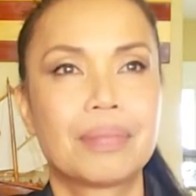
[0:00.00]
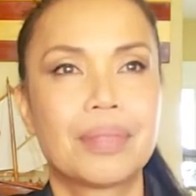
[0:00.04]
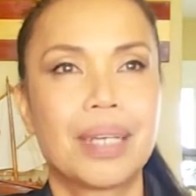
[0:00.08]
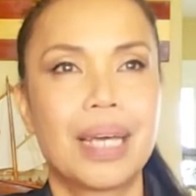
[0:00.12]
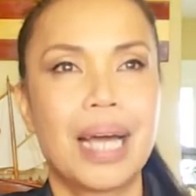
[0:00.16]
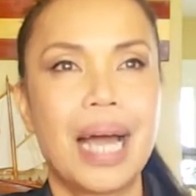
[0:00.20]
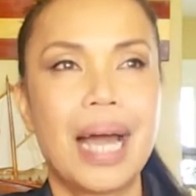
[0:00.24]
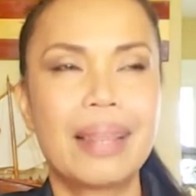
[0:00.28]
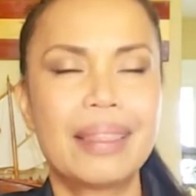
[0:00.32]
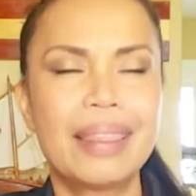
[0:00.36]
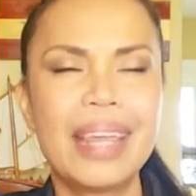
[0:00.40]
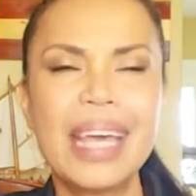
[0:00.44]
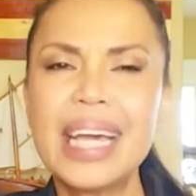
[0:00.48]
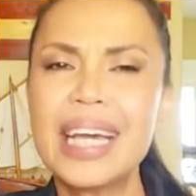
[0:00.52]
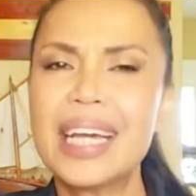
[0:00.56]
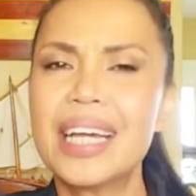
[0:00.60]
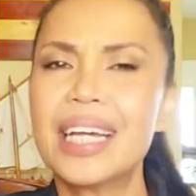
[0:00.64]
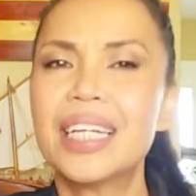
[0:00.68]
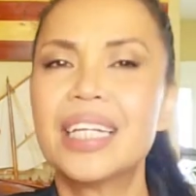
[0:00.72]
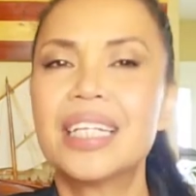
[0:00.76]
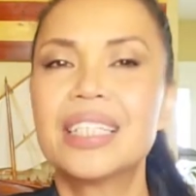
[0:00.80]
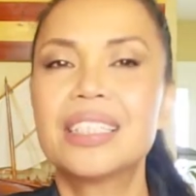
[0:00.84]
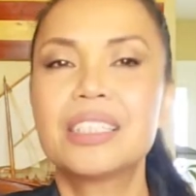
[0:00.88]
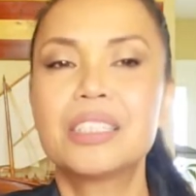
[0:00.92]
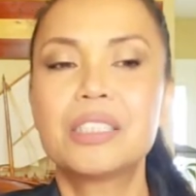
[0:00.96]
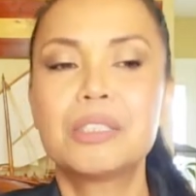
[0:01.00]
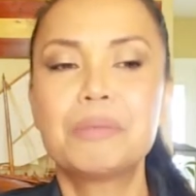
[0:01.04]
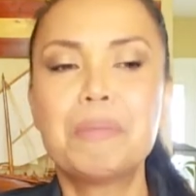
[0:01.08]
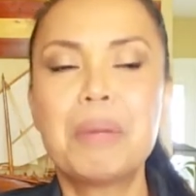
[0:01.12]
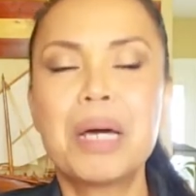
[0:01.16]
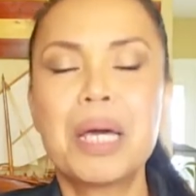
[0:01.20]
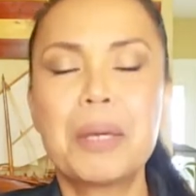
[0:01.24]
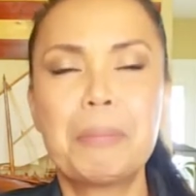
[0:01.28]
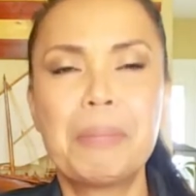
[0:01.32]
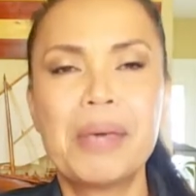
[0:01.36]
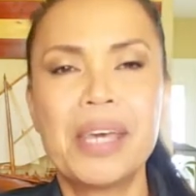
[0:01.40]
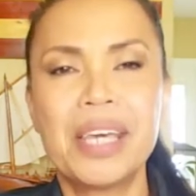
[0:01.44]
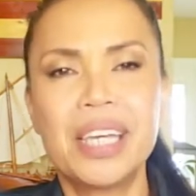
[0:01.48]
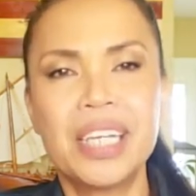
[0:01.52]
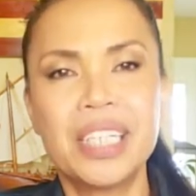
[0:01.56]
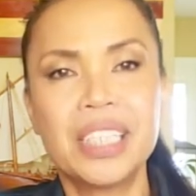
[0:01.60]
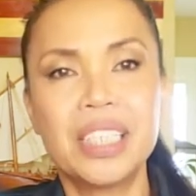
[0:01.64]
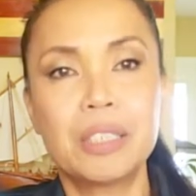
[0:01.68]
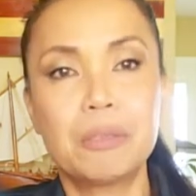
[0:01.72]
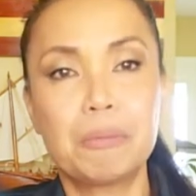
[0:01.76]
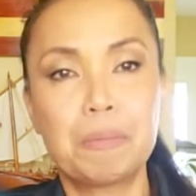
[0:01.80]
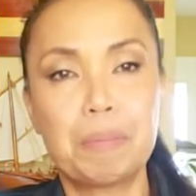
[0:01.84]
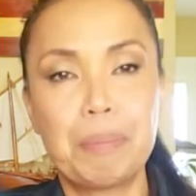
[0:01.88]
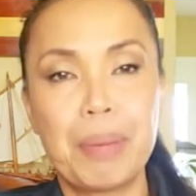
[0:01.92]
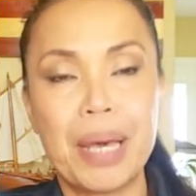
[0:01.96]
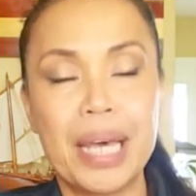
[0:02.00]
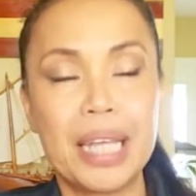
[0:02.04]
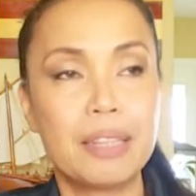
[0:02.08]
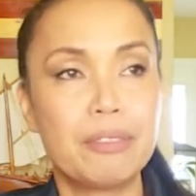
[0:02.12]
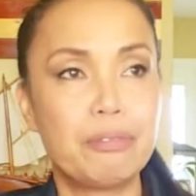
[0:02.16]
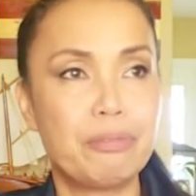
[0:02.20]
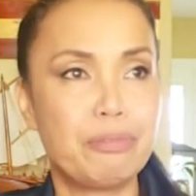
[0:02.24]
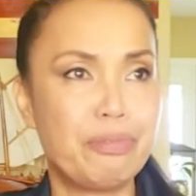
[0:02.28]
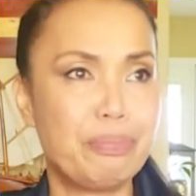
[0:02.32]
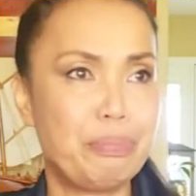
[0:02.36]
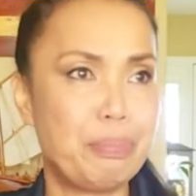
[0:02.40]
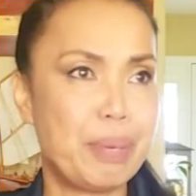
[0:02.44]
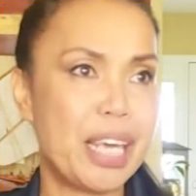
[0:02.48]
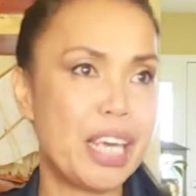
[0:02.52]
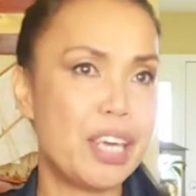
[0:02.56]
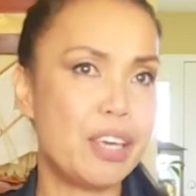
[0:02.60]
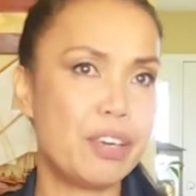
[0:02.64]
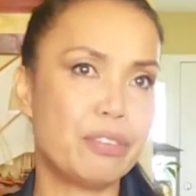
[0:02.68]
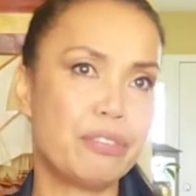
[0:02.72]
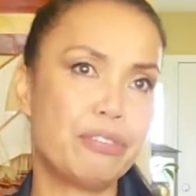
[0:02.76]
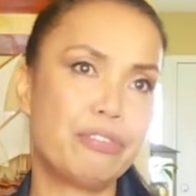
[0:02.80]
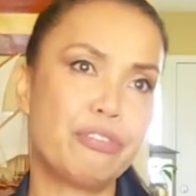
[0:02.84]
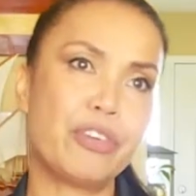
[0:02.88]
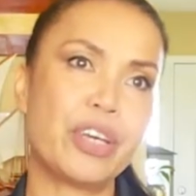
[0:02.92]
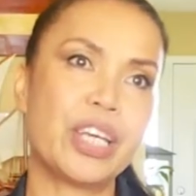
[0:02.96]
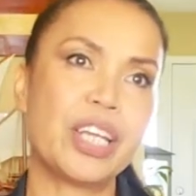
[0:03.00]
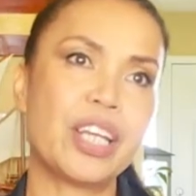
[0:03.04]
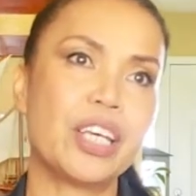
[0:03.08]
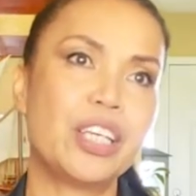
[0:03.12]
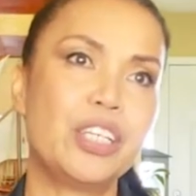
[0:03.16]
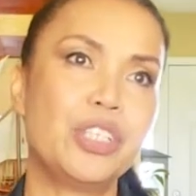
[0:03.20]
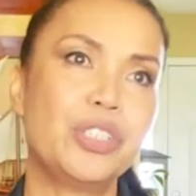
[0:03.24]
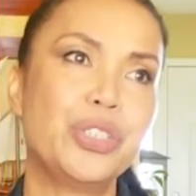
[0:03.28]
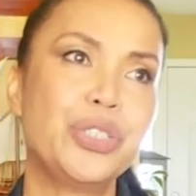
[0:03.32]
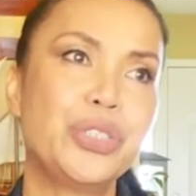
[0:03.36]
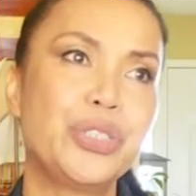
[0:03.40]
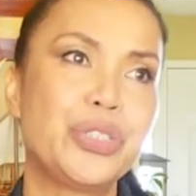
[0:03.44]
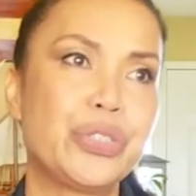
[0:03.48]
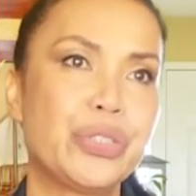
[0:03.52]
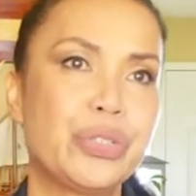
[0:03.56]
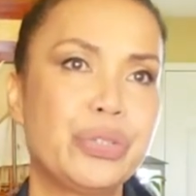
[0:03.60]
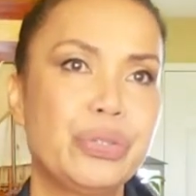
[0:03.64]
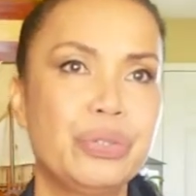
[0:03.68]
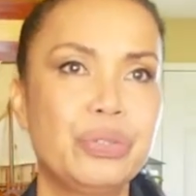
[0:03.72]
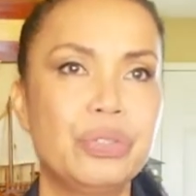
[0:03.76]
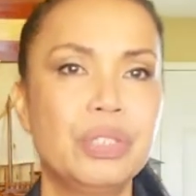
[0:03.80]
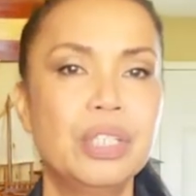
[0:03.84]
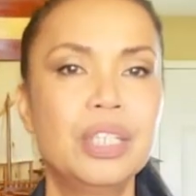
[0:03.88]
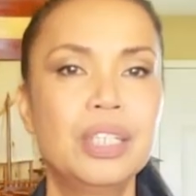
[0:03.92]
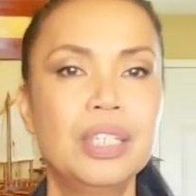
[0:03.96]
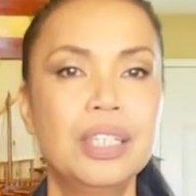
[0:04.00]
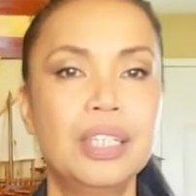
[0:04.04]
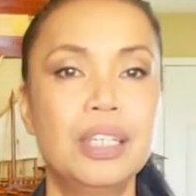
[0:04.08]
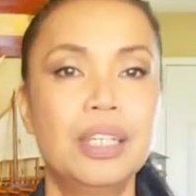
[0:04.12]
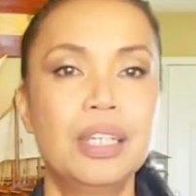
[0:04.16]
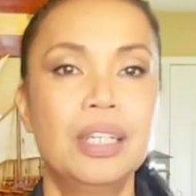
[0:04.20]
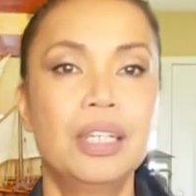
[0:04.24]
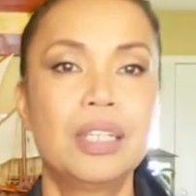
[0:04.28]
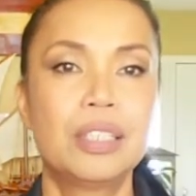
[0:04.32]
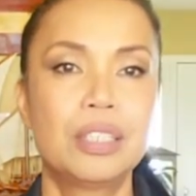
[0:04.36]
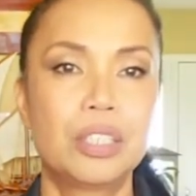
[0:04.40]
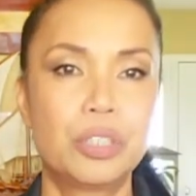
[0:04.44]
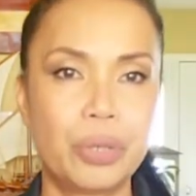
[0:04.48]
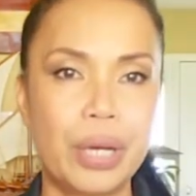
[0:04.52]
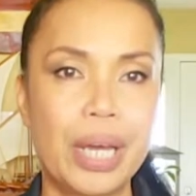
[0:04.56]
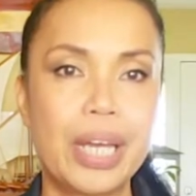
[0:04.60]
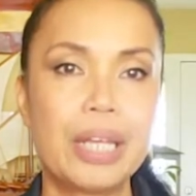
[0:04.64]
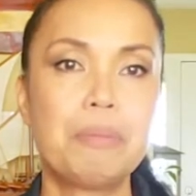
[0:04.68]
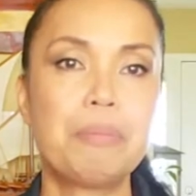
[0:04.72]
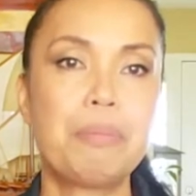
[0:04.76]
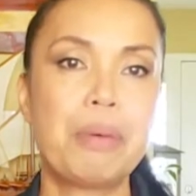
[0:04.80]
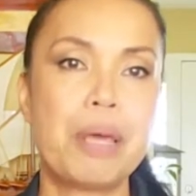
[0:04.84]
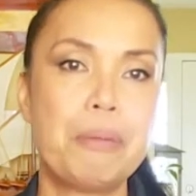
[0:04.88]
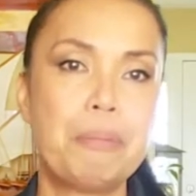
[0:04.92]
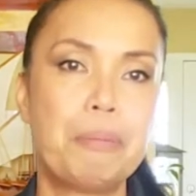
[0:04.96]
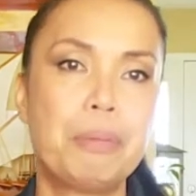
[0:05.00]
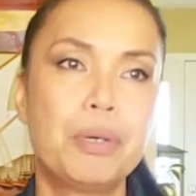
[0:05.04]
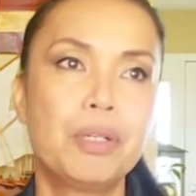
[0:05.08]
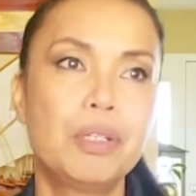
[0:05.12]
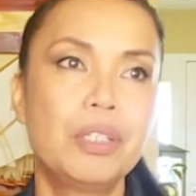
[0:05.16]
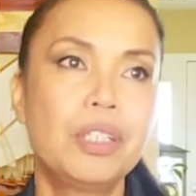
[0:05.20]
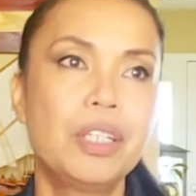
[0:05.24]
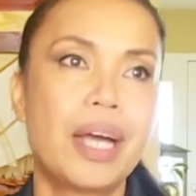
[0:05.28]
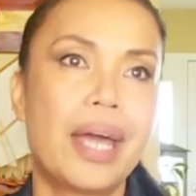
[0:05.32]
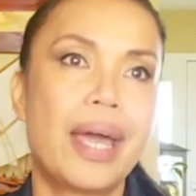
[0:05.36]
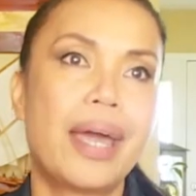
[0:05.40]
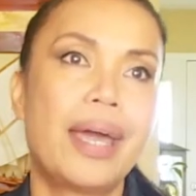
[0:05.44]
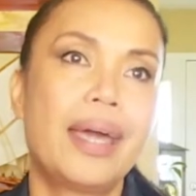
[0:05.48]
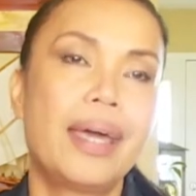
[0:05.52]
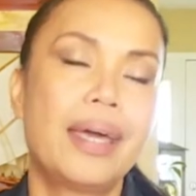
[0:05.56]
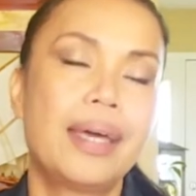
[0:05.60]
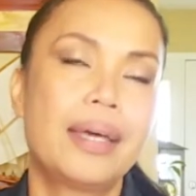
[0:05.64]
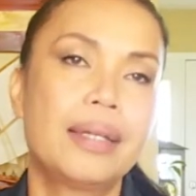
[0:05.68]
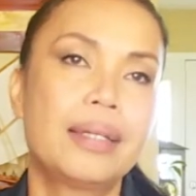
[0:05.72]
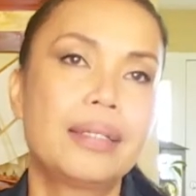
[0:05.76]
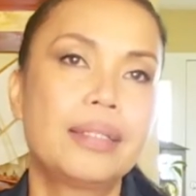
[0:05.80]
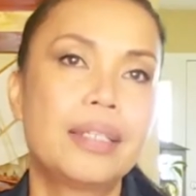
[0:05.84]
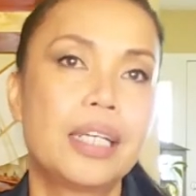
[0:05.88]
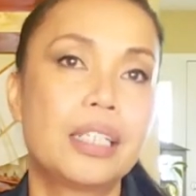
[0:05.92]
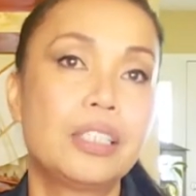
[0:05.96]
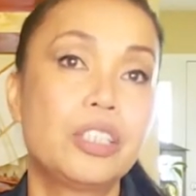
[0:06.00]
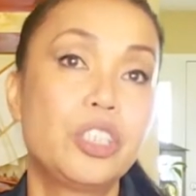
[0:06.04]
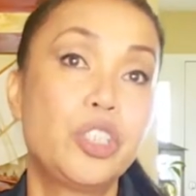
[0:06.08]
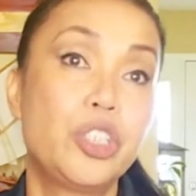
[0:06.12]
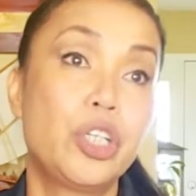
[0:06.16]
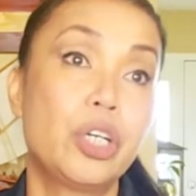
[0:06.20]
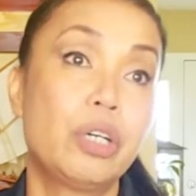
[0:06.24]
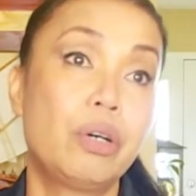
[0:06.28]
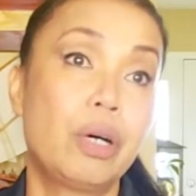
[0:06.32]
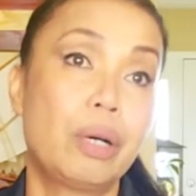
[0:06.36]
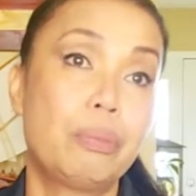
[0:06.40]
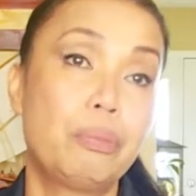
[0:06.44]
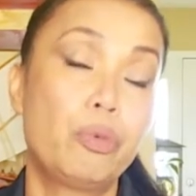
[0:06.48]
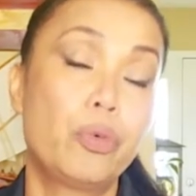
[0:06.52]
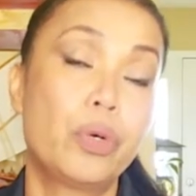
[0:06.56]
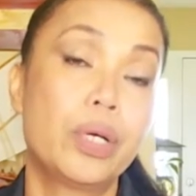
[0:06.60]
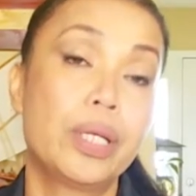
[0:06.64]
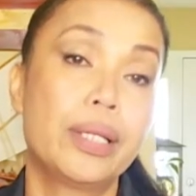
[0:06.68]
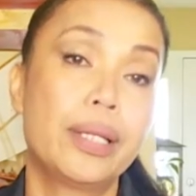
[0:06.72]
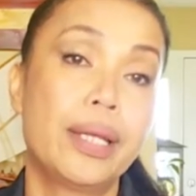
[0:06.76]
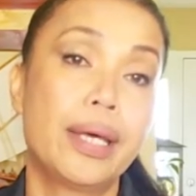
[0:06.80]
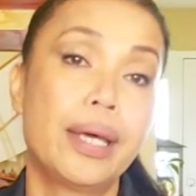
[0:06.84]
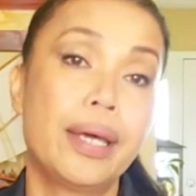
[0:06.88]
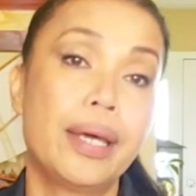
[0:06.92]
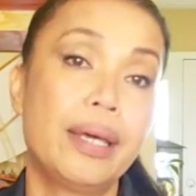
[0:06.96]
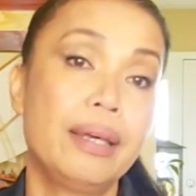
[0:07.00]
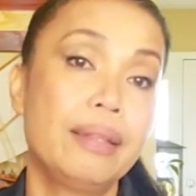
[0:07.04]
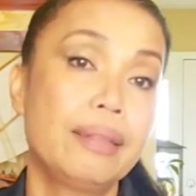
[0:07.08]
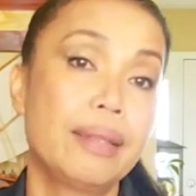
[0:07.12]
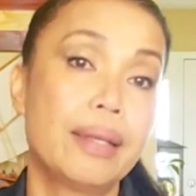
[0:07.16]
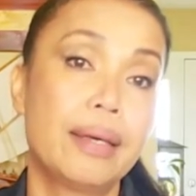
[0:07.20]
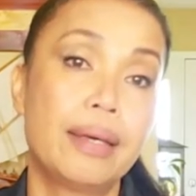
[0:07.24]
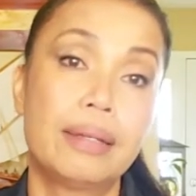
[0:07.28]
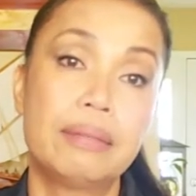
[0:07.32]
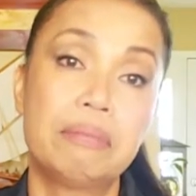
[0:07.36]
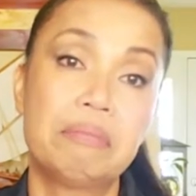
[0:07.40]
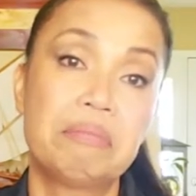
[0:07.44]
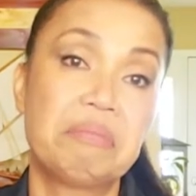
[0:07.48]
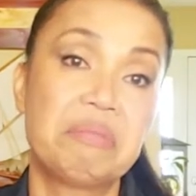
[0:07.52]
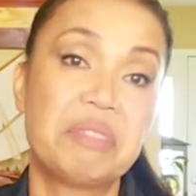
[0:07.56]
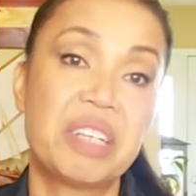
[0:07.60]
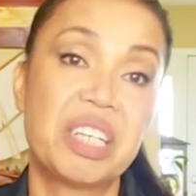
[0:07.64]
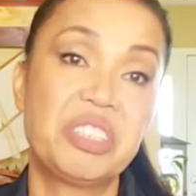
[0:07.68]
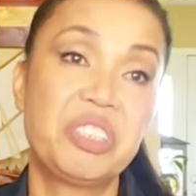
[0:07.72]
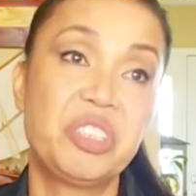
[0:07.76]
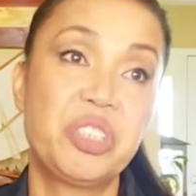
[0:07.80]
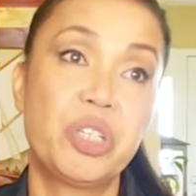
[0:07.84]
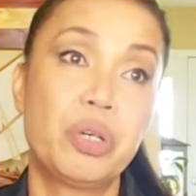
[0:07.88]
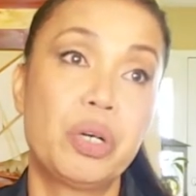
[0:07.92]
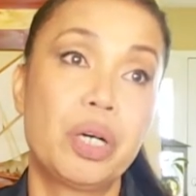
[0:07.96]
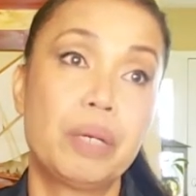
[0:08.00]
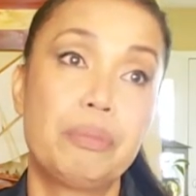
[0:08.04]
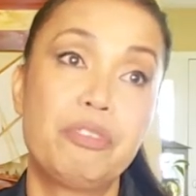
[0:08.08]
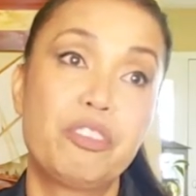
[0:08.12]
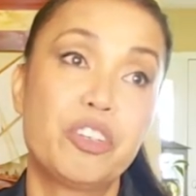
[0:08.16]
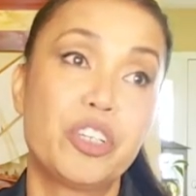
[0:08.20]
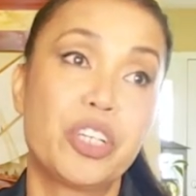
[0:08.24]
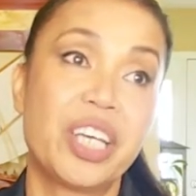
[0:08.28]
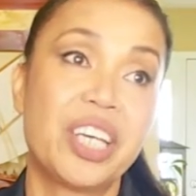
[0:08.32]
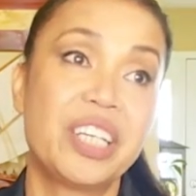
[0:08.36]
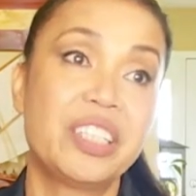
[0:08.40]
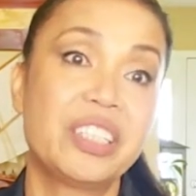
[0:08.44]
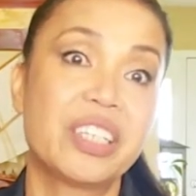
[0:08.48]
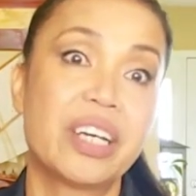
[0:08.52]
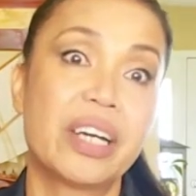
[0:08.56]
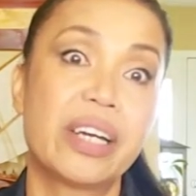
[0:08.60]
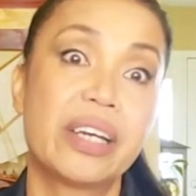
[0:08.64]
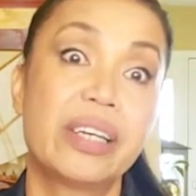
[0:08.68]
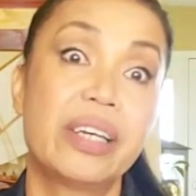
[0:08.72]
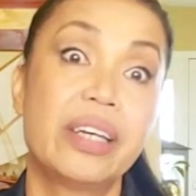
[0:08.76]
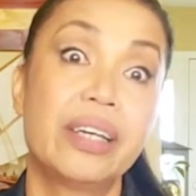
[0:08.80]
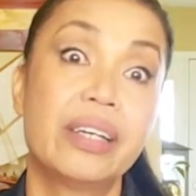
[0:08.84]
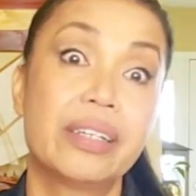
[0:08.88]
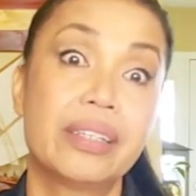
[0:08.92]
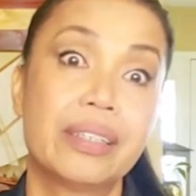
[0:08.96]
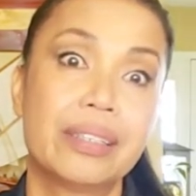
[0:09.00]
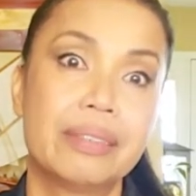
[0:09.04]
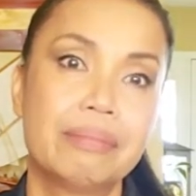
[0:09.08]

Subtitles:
I think it's my biggest pet peeve when I used to train people and they'll show up one day and then not show up for the entire year.